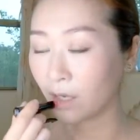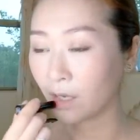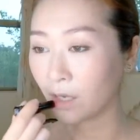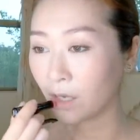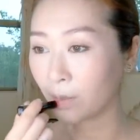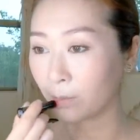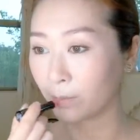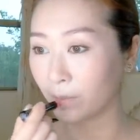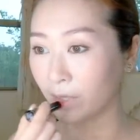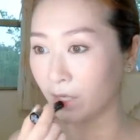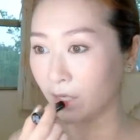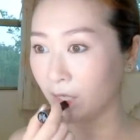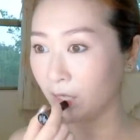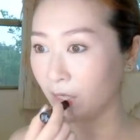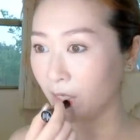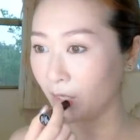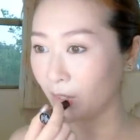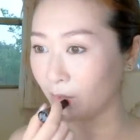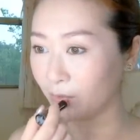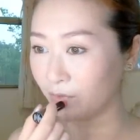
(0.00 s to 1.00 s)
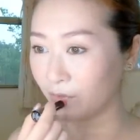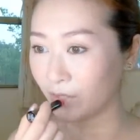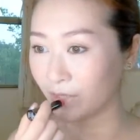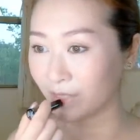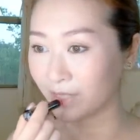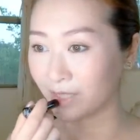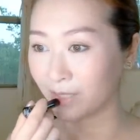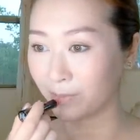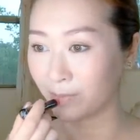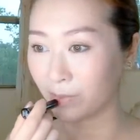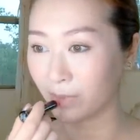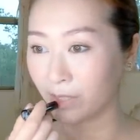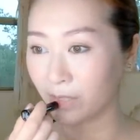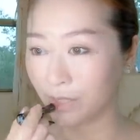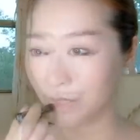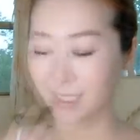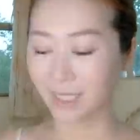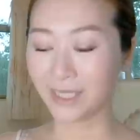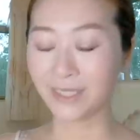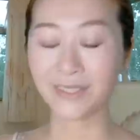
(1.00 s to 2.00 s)
many of your shipments.
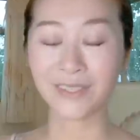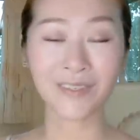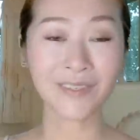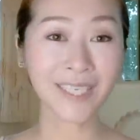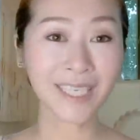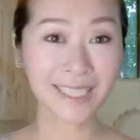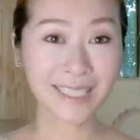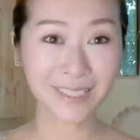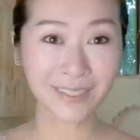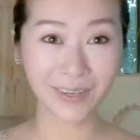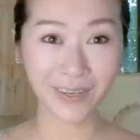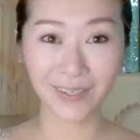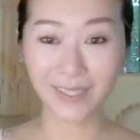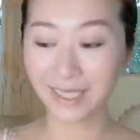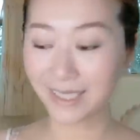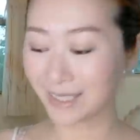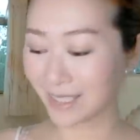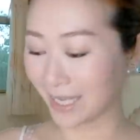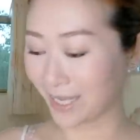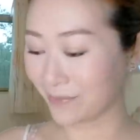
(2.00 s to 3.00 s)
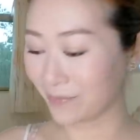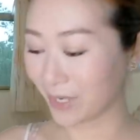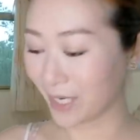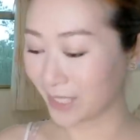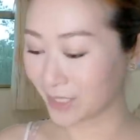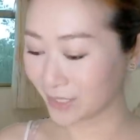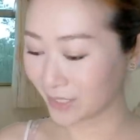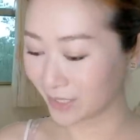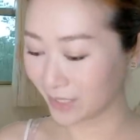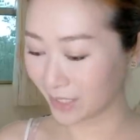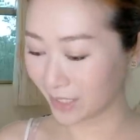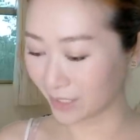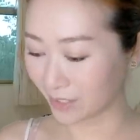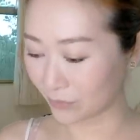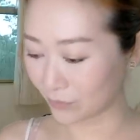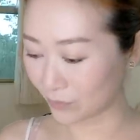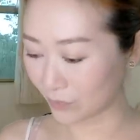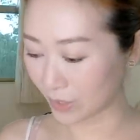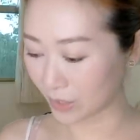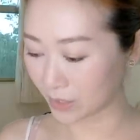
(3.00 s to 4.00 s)
So yes, girlies, I'm actually in a
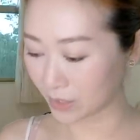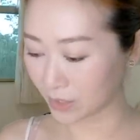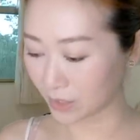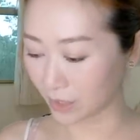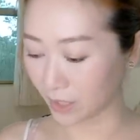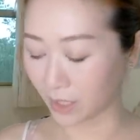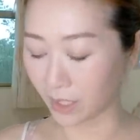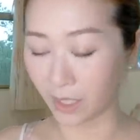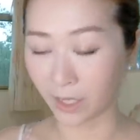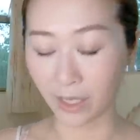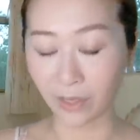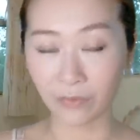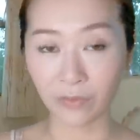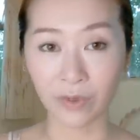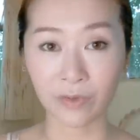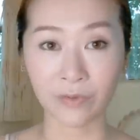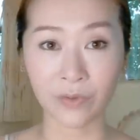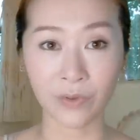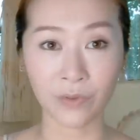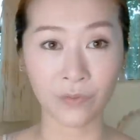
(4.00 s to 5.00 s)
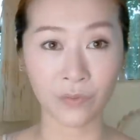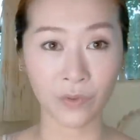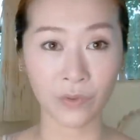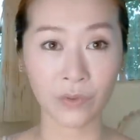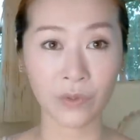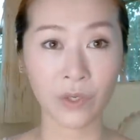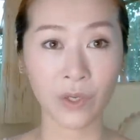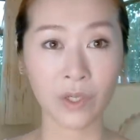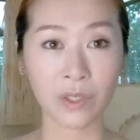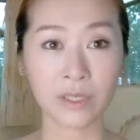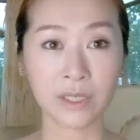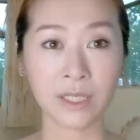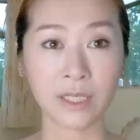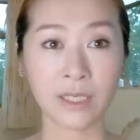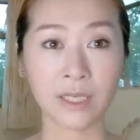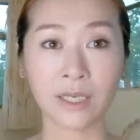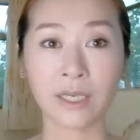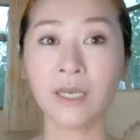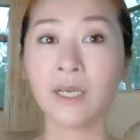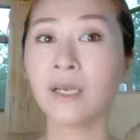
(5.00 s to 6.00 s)
rush. I have a few phone calls here
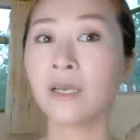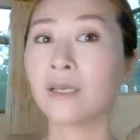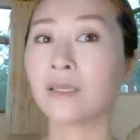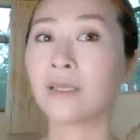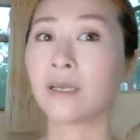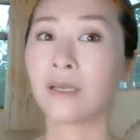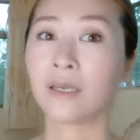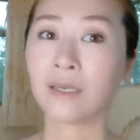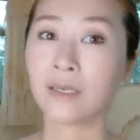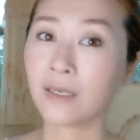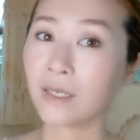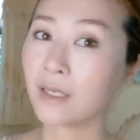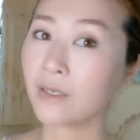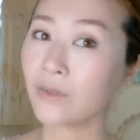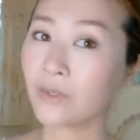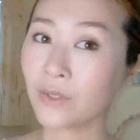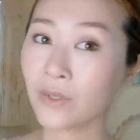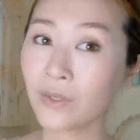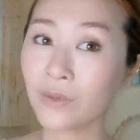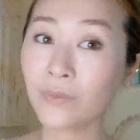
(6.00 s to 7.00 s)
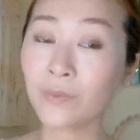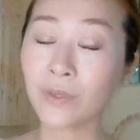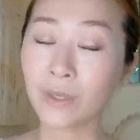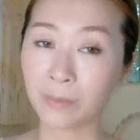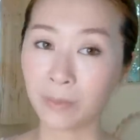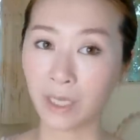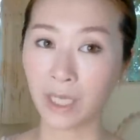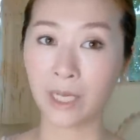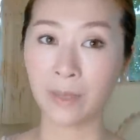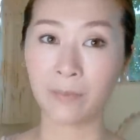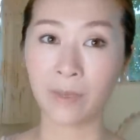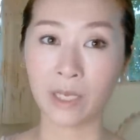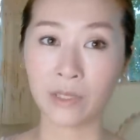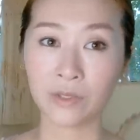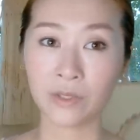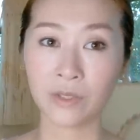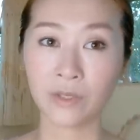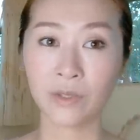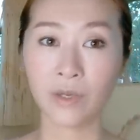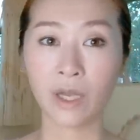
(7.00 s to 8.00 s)
that I need to reply back
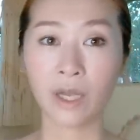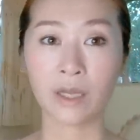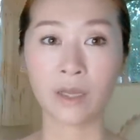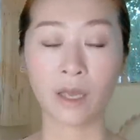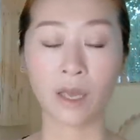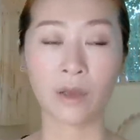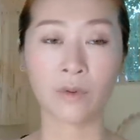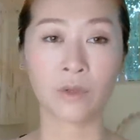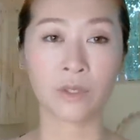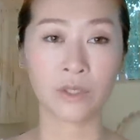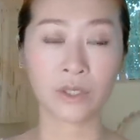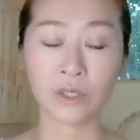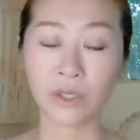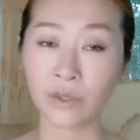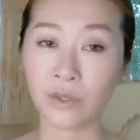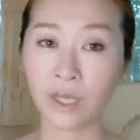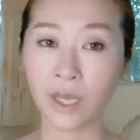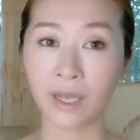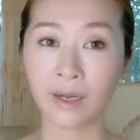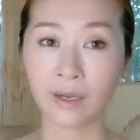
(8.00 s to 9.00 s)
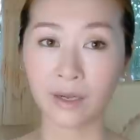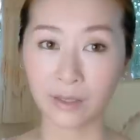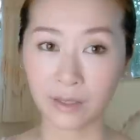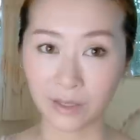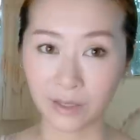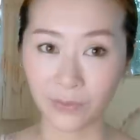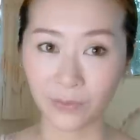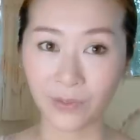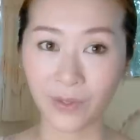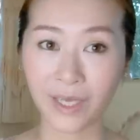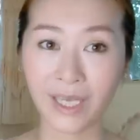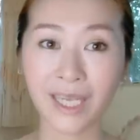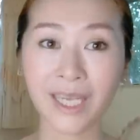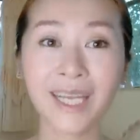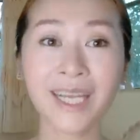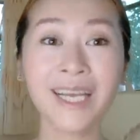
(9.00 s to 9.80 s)
to, and I will do that on the way.